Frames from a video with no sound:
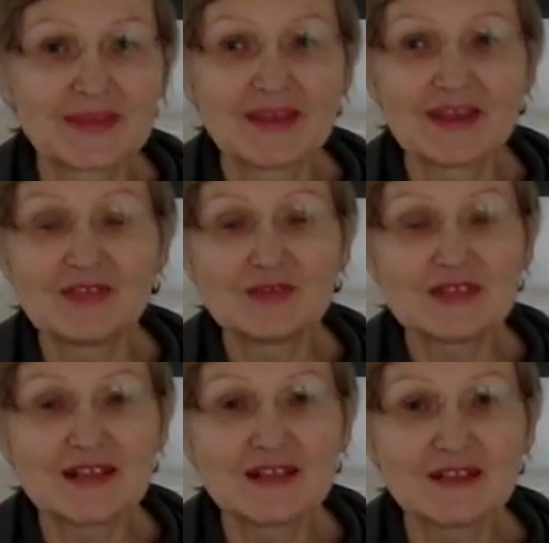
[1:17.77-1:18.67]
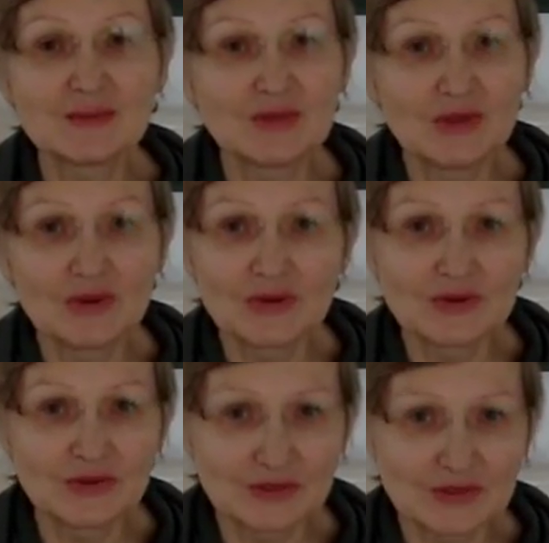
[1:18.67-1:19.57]
if you tell them no, you're
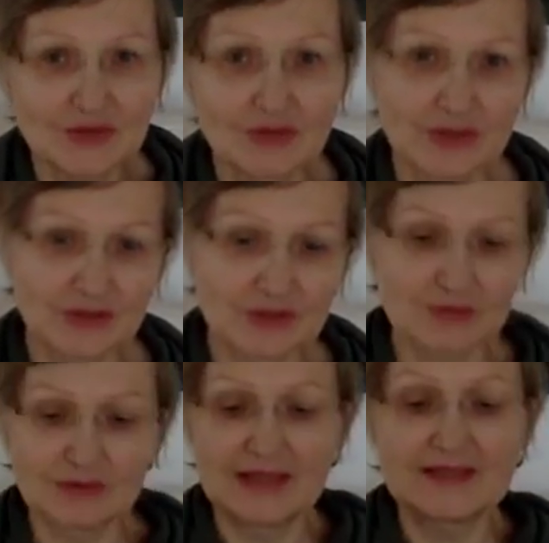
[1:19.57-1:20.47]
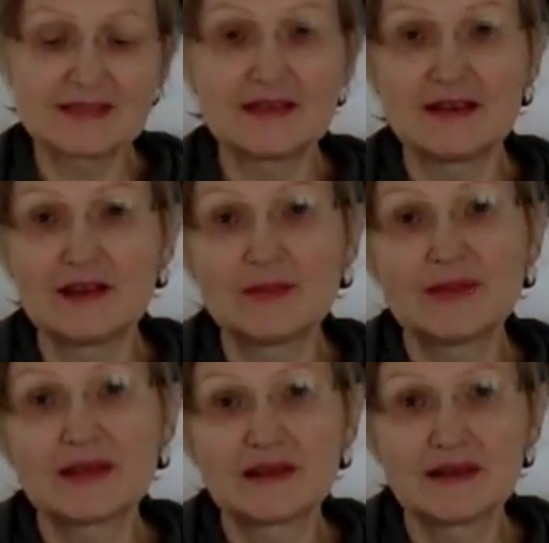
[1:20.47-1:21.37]
not going to, let's say I
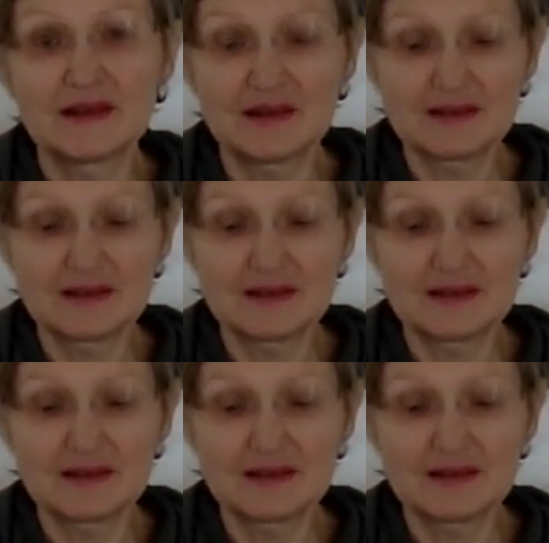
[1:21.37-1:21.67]
pick a card.